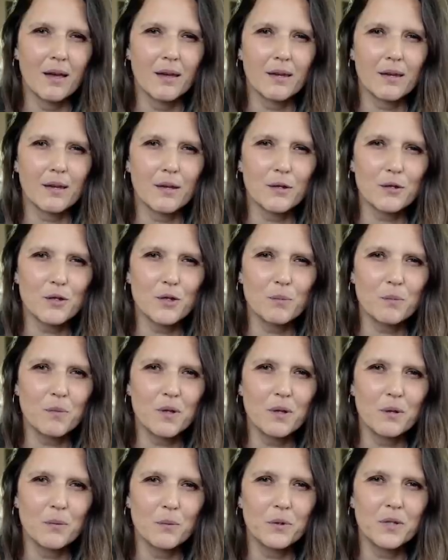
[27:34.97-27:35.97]
He goes to
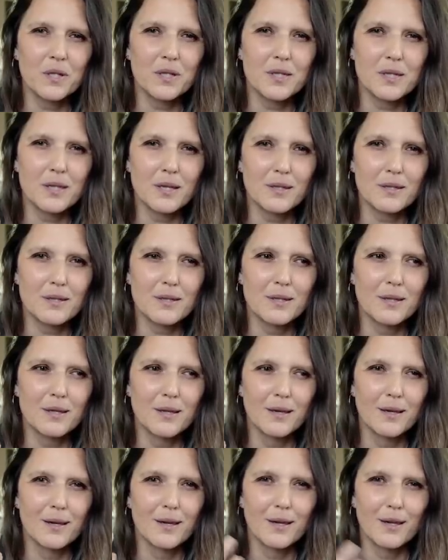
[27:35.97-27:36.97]
me, "What is this?
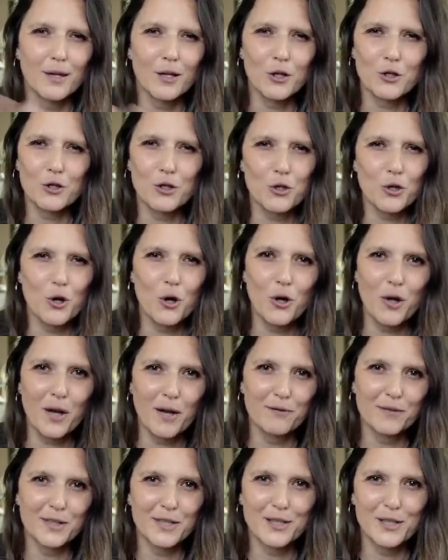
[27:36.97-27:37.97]
Because you all
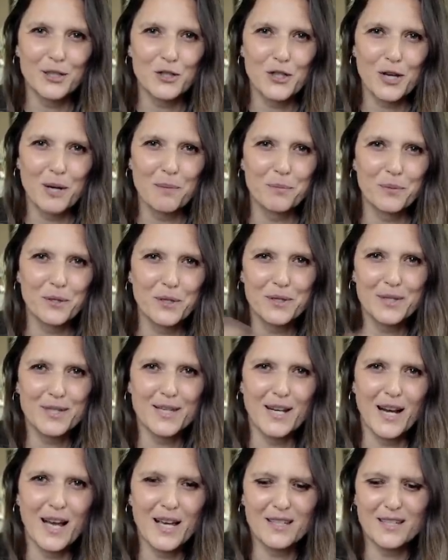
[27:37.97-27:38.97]
have knitted jumpers
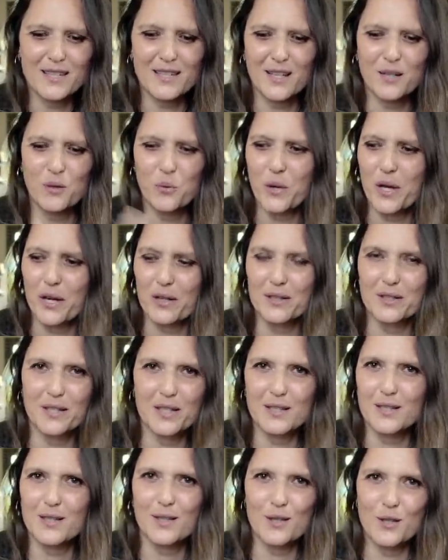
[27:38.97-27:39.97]
and I still wear
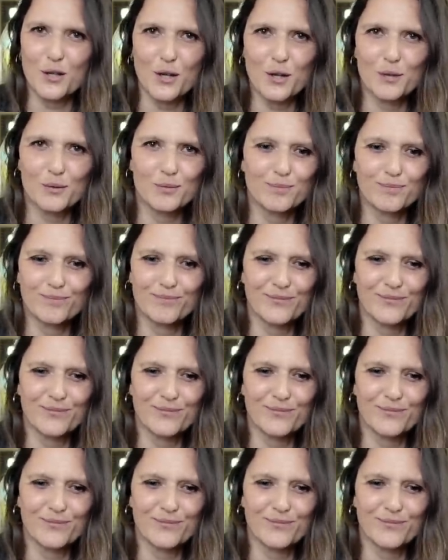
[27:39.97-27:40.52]
these, you know,